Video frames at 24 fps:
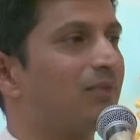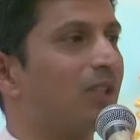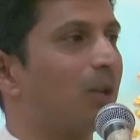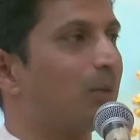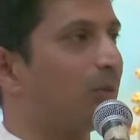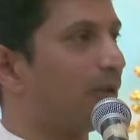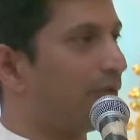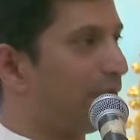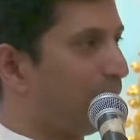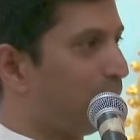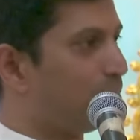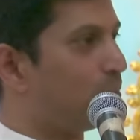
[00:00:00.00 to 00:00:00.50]

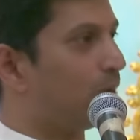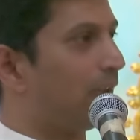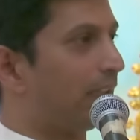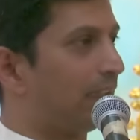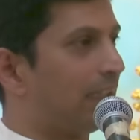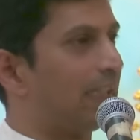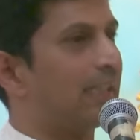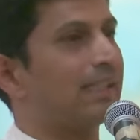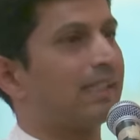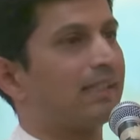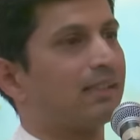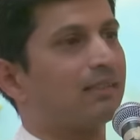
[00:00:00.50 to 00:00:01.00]
some of you
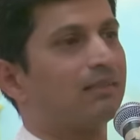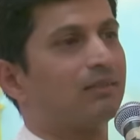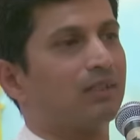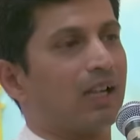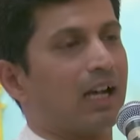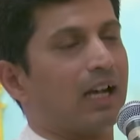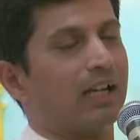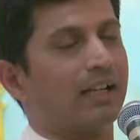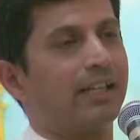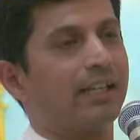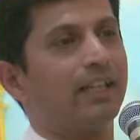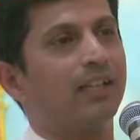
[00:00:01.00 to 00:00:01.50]
at least
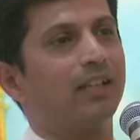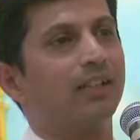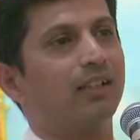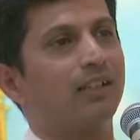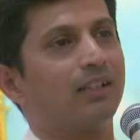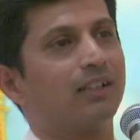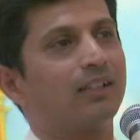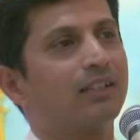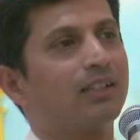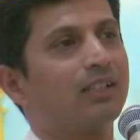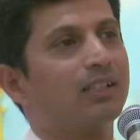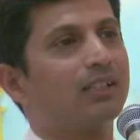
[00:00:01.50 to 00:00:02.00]
are
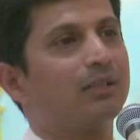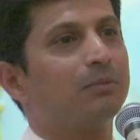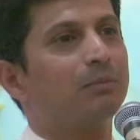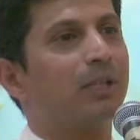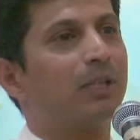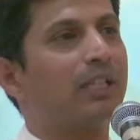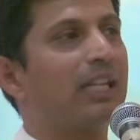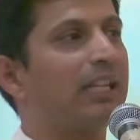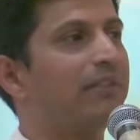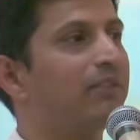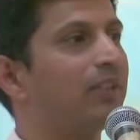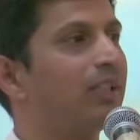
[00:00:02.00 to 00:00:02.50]
here,
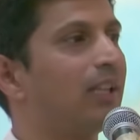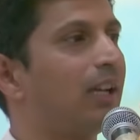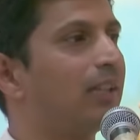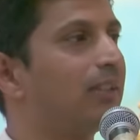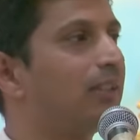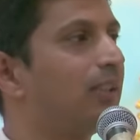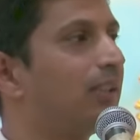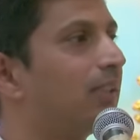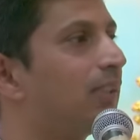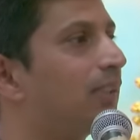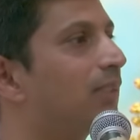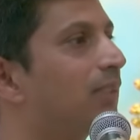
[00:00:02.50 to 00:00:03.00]
but even
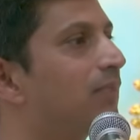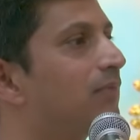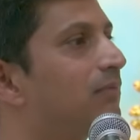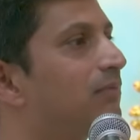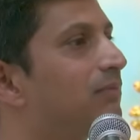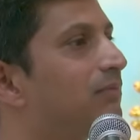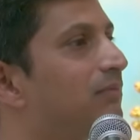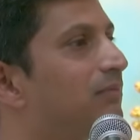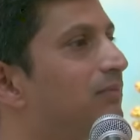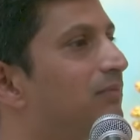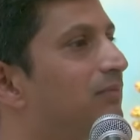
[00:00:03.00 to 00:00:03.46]
others,